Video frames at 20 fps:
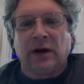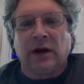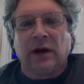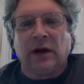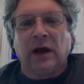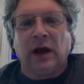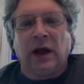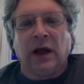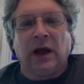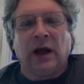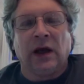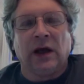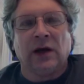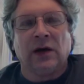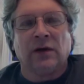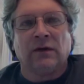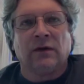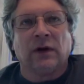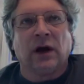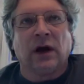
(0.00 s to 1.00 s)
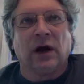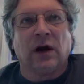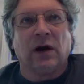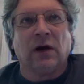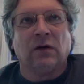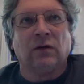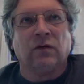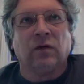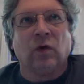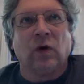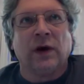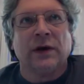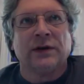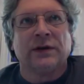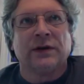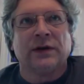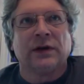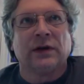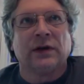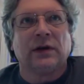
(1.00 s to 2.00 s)
the end of love
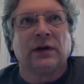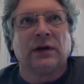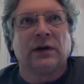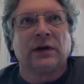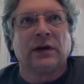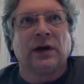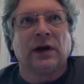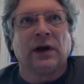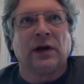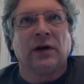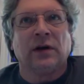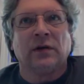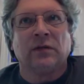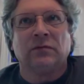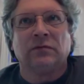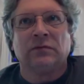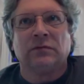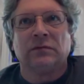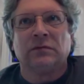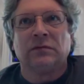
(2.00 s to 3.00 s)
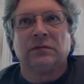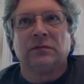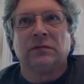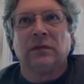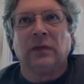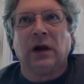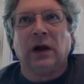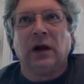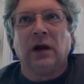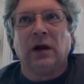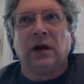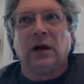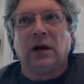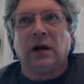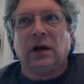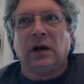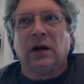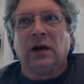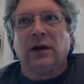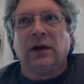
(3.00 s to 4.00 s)
wasn't um,
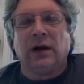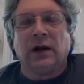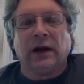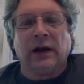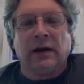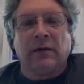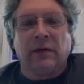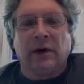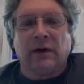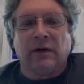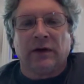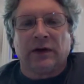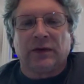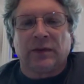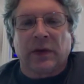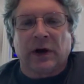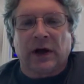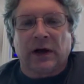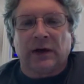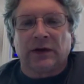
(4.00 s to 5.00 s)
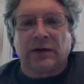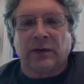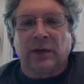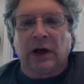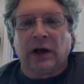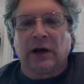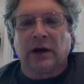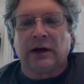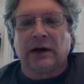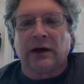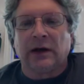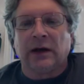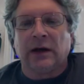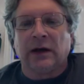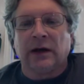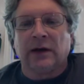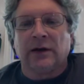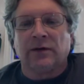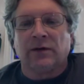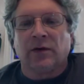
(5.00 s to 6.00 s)
the limit of its possibility,
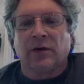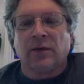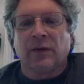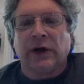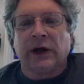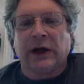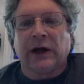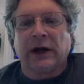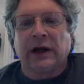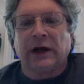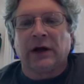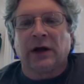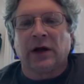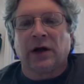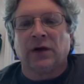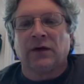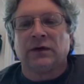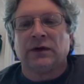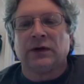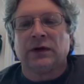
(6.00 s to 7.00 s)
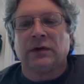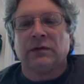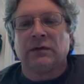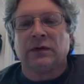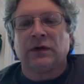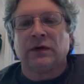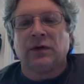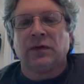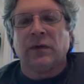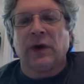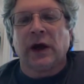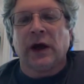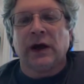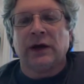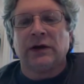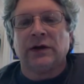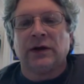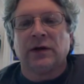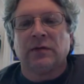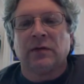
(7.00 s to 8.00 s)
as romantic love seems to
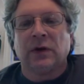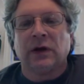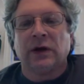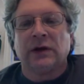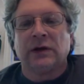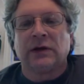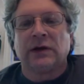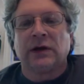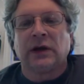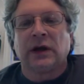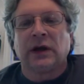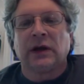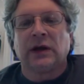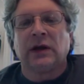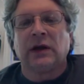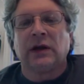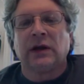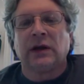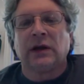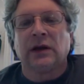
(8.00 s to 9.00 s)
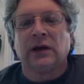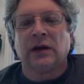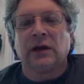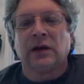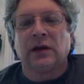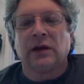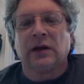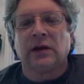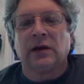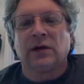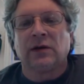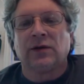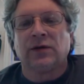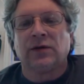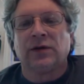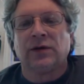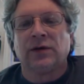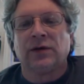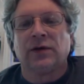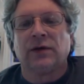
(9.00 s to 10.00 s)
imagine it, but instead the, the
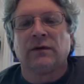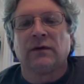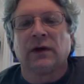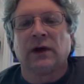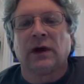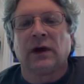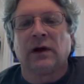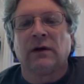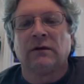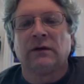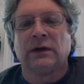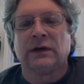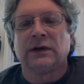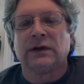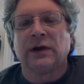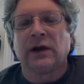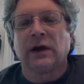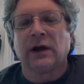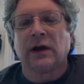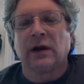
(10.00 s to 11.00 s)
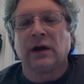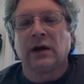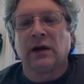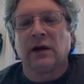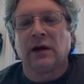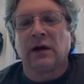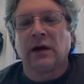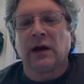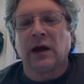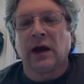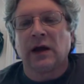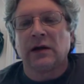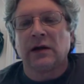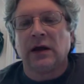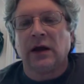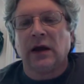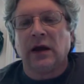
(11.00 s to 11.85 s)
truth of love is that that